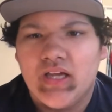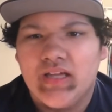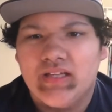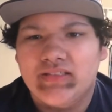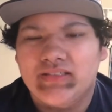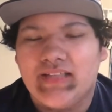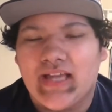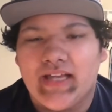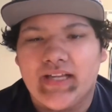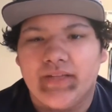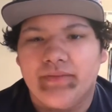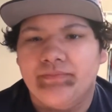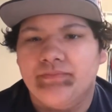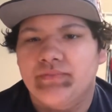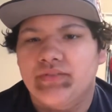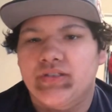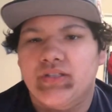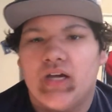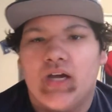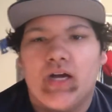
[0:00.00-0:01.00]

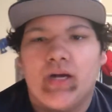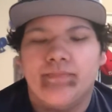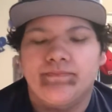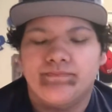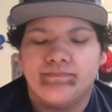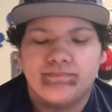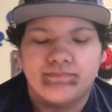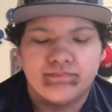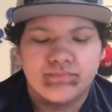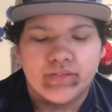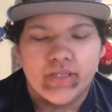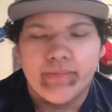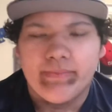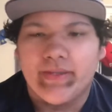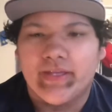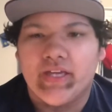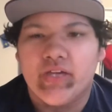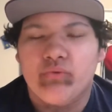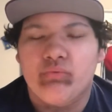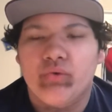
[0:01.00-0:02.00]
Dame's
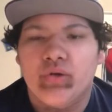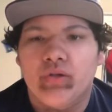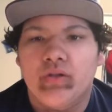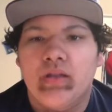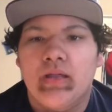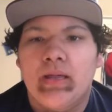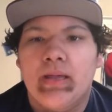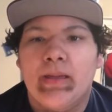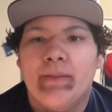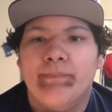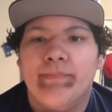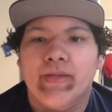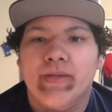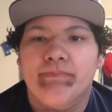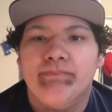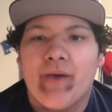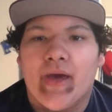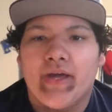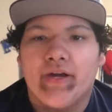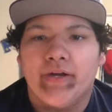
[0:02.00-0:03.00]
playmaking will be
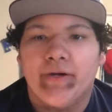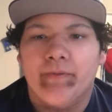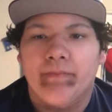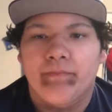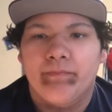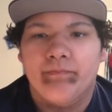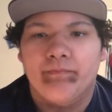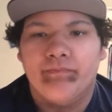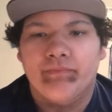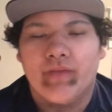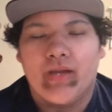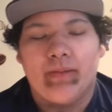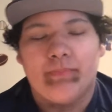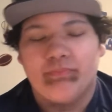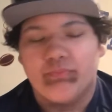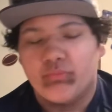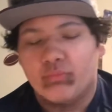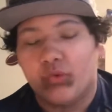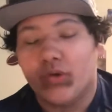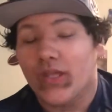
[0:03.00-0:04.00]
better,
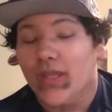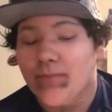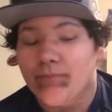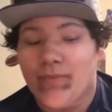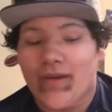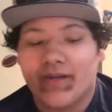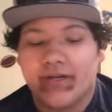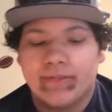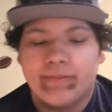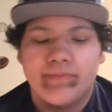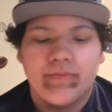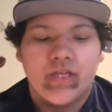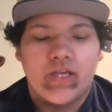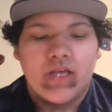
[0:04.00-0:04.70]
will get better.